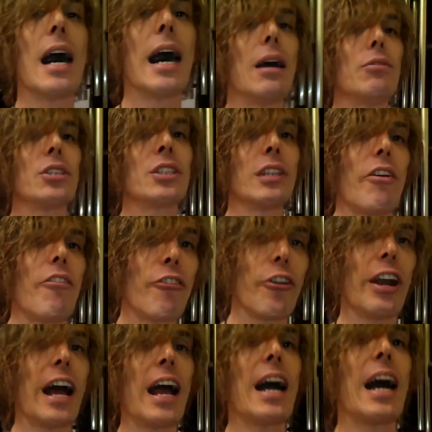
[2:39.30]
I was
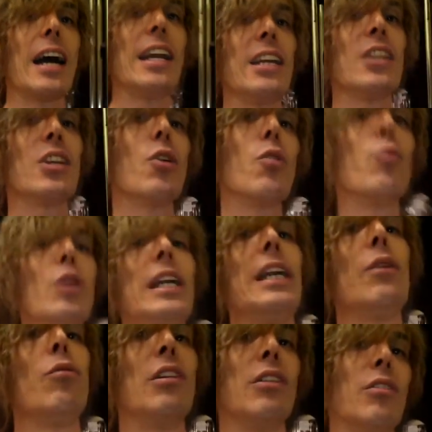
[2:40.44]
suffering. I didn't know
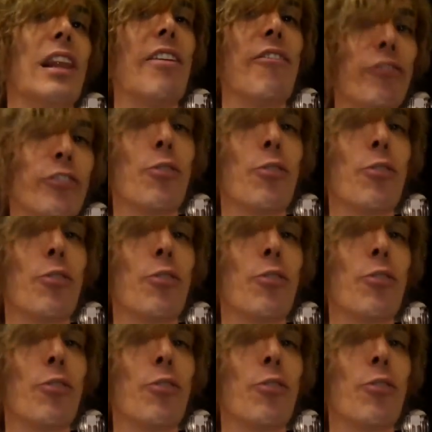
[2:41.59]
really left